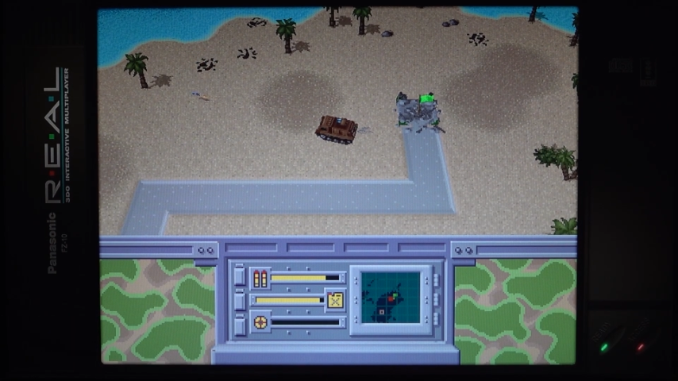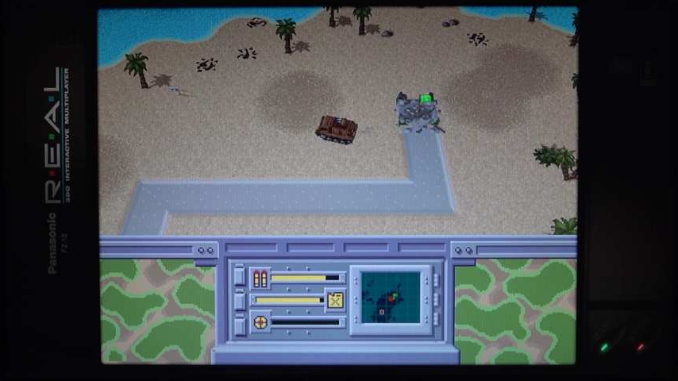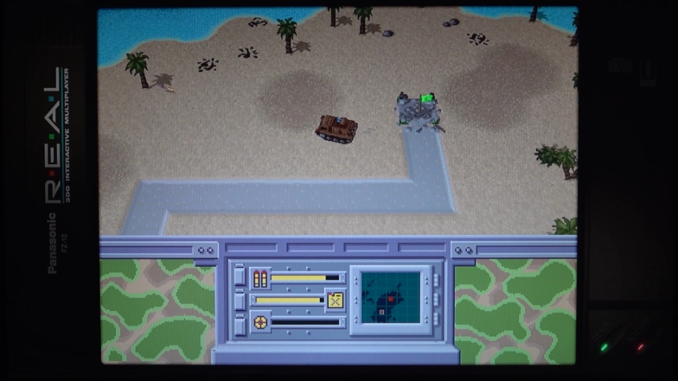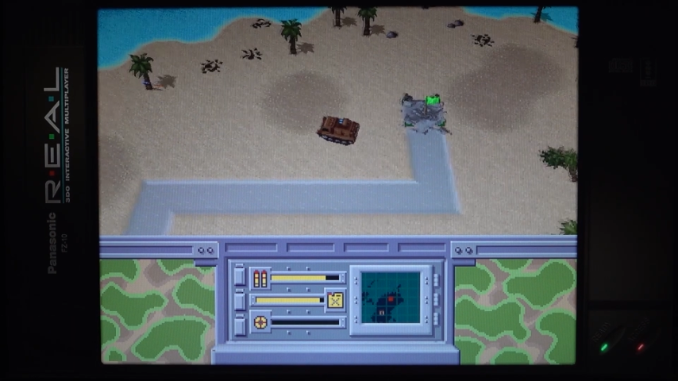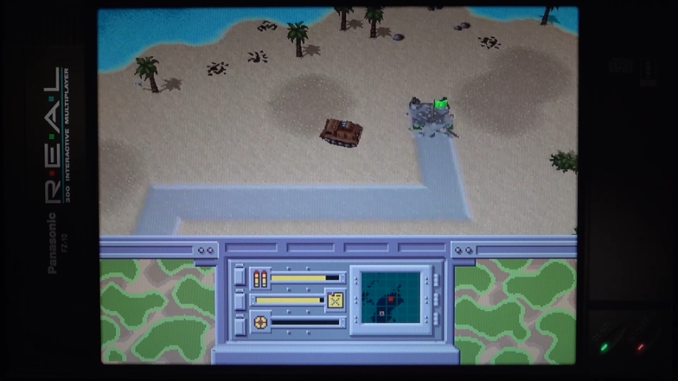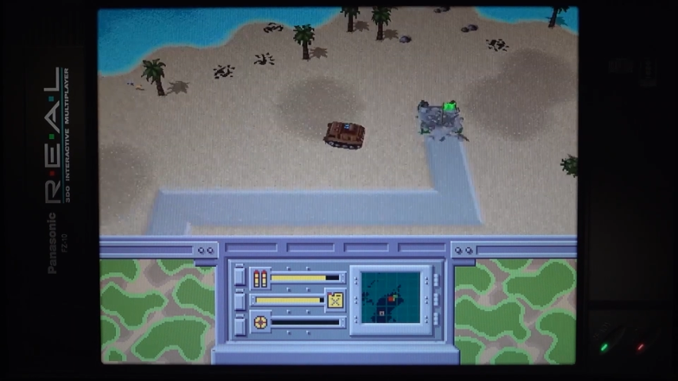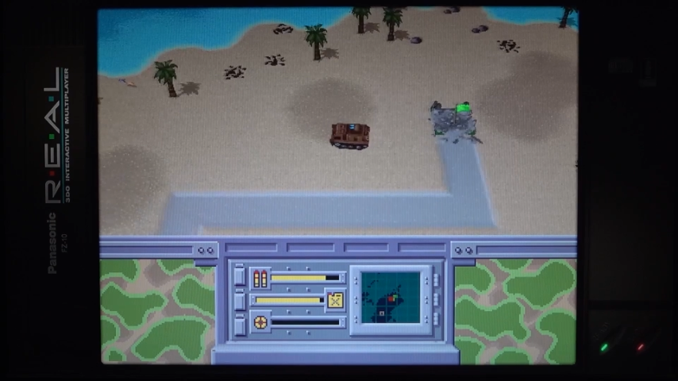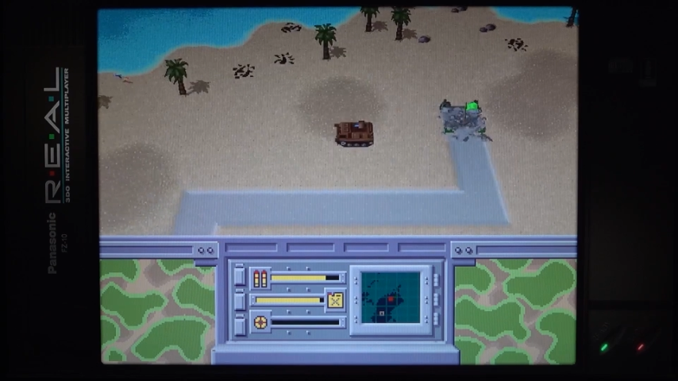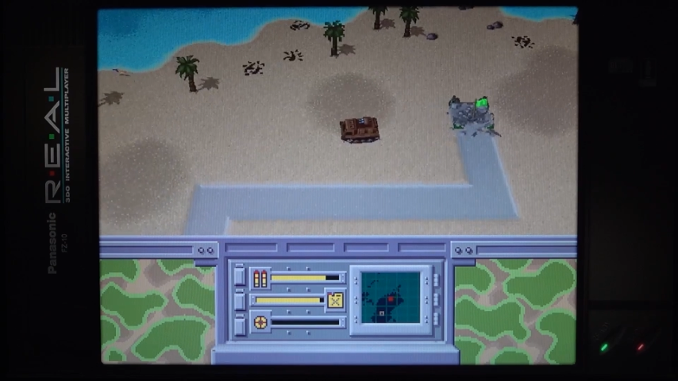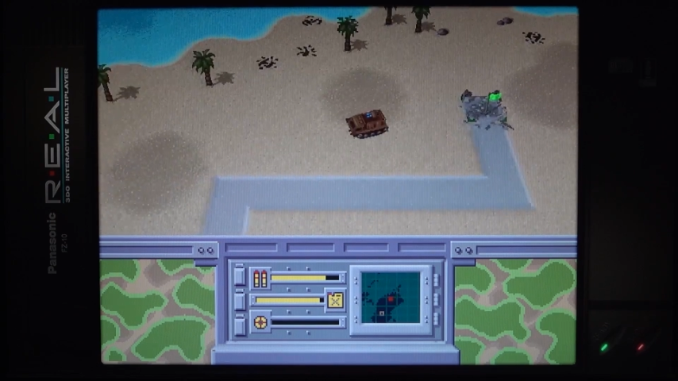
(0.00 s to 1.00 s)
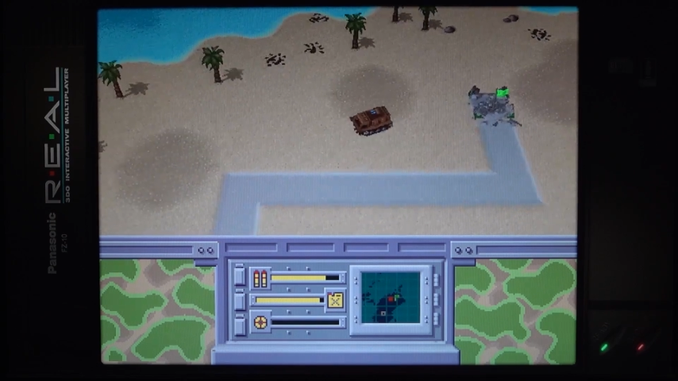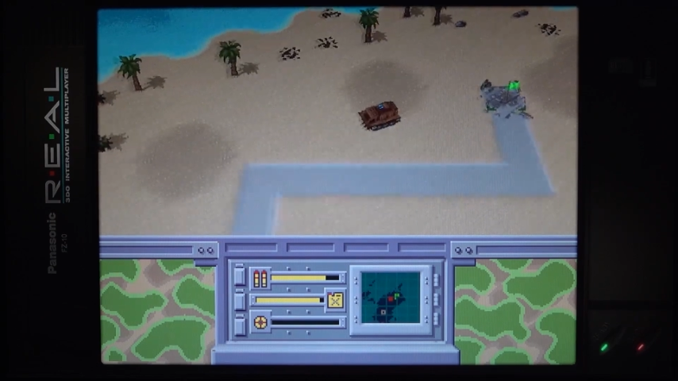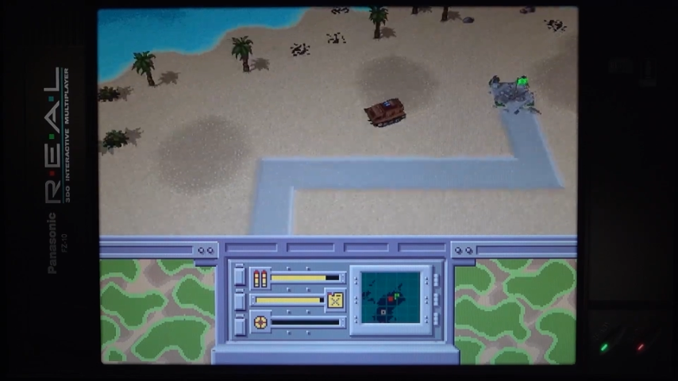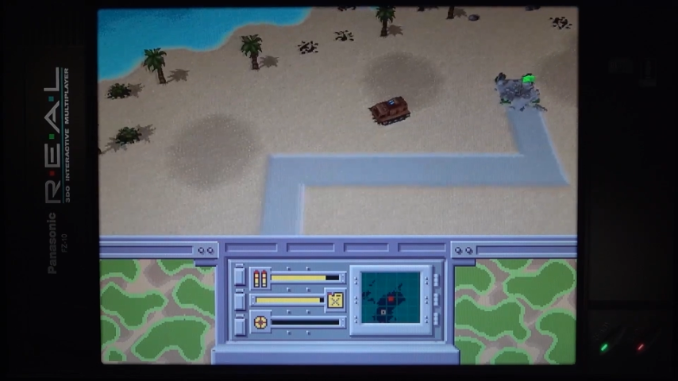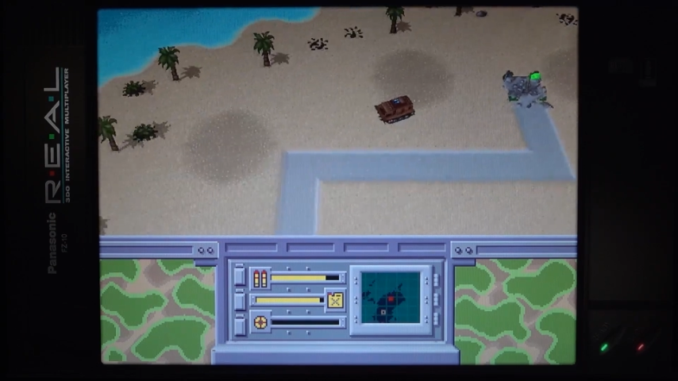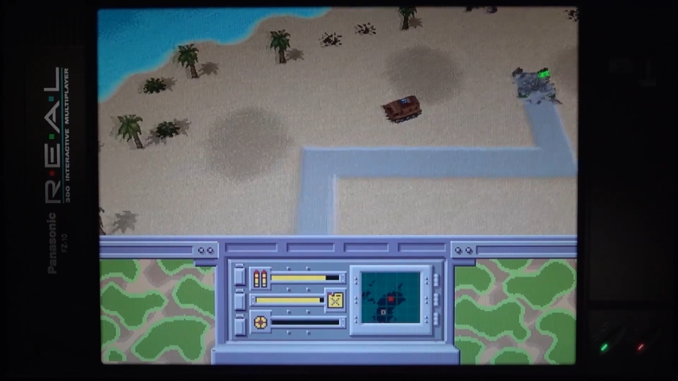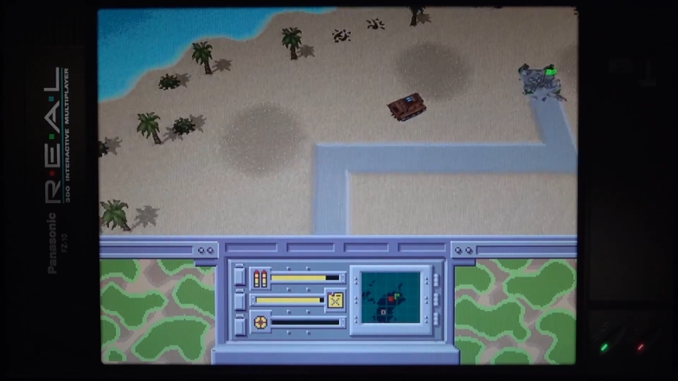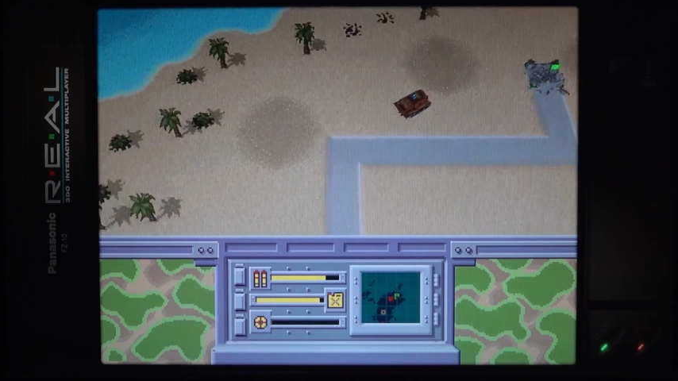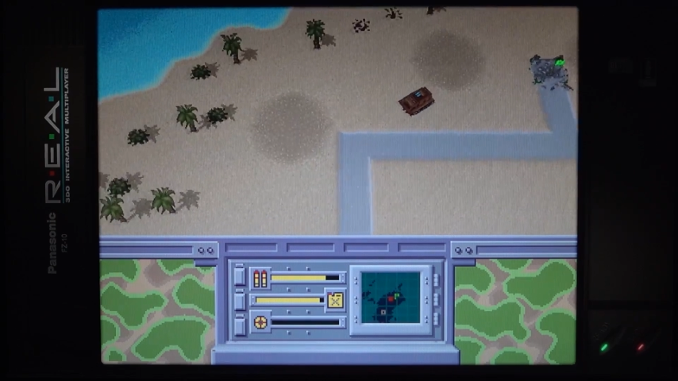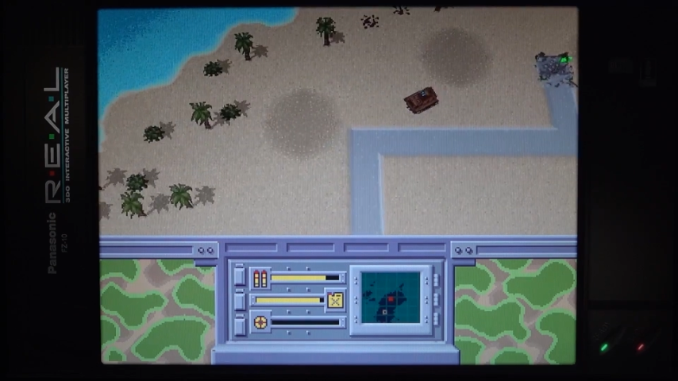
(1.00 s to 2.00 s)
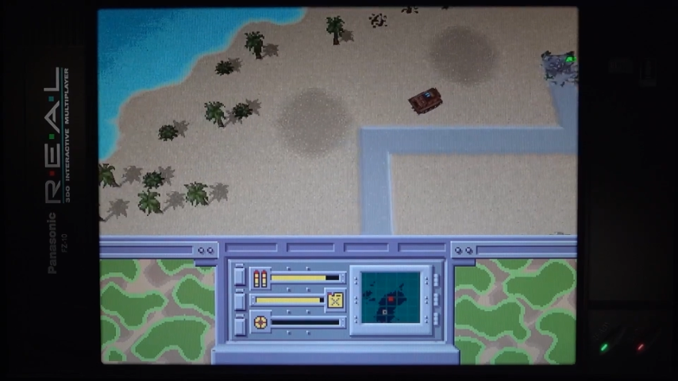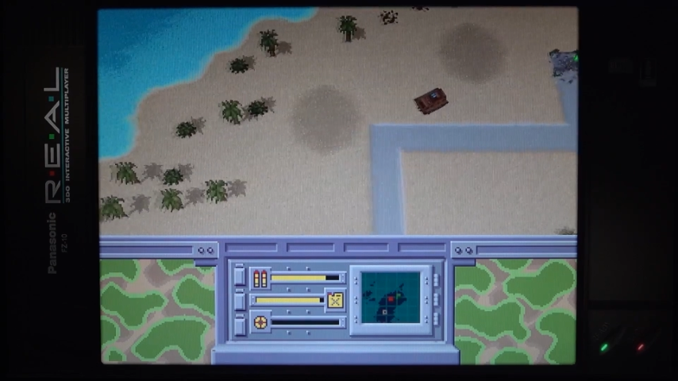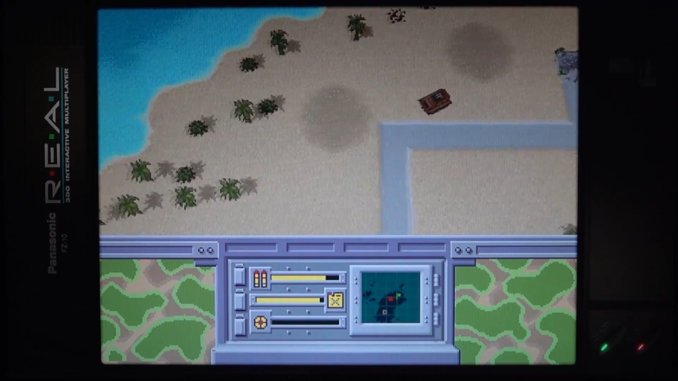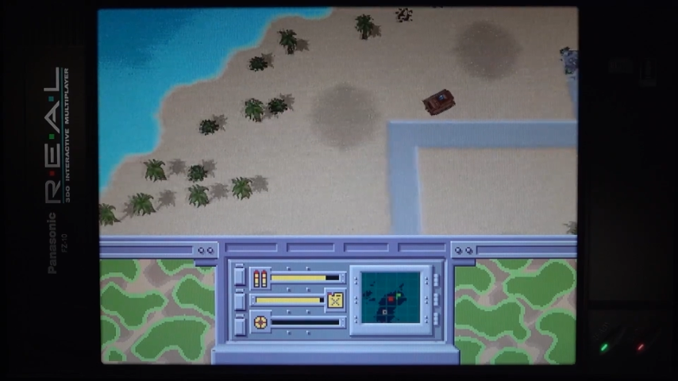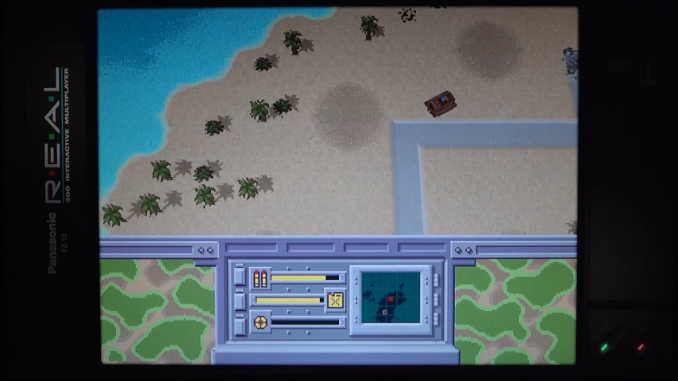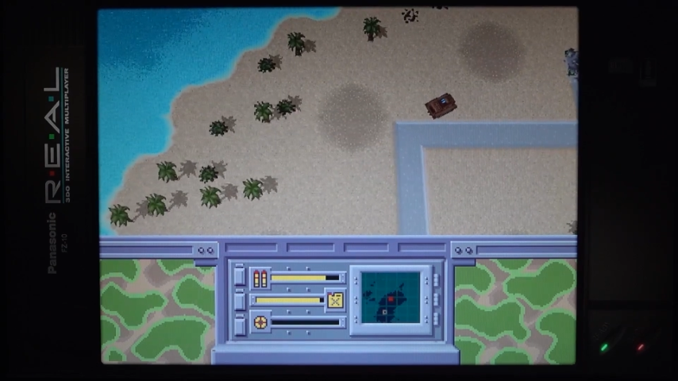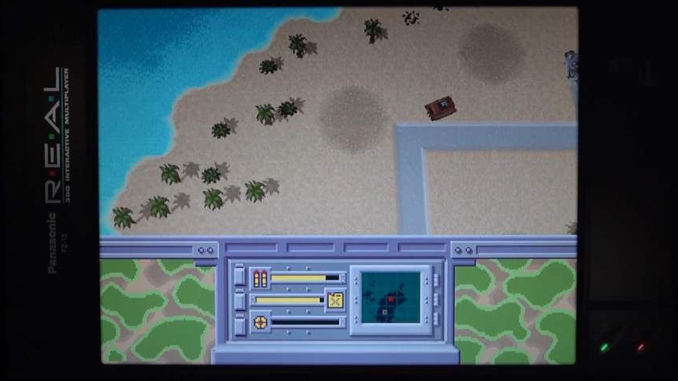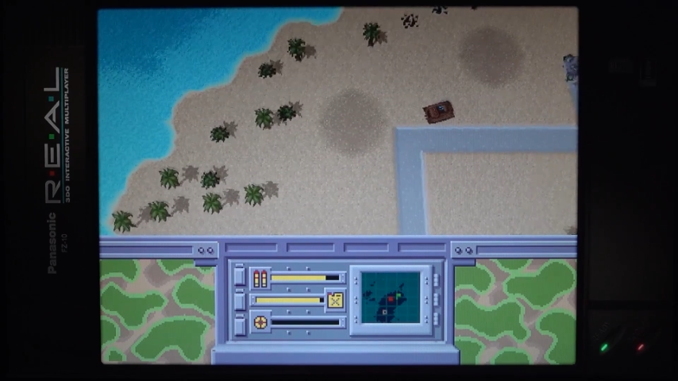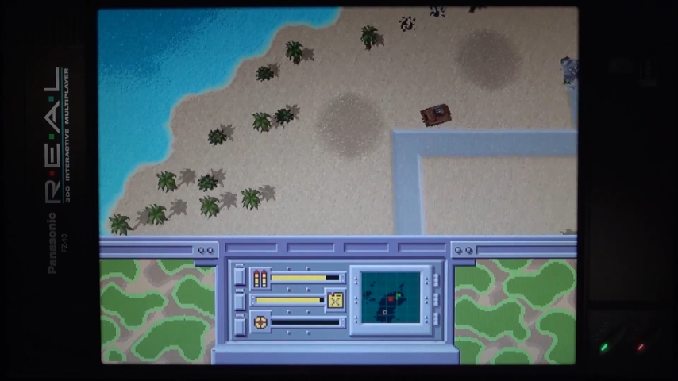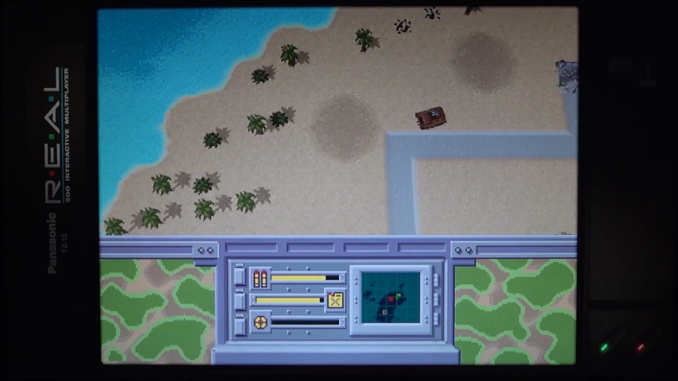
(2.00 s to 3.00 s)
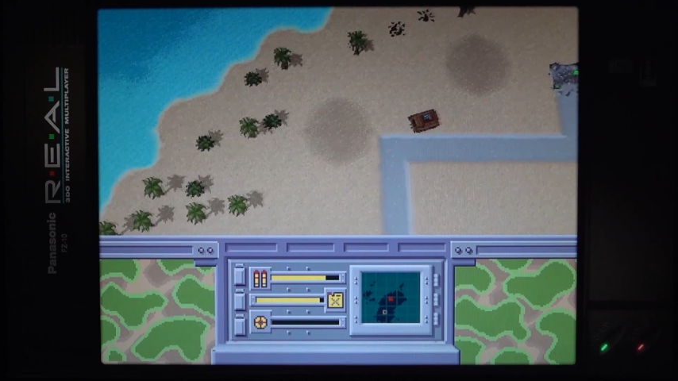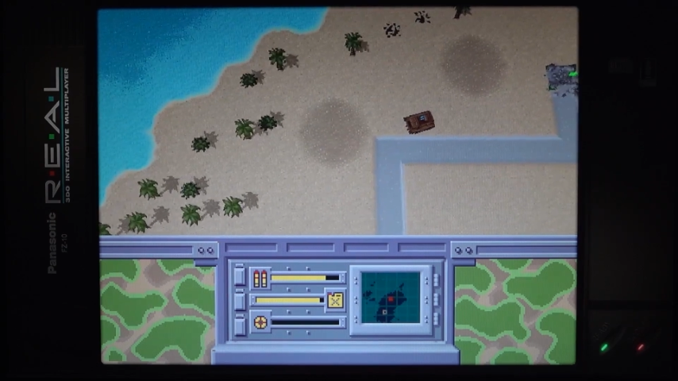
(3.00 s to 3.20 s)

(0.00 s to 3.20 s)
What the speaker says: (no speaker visible)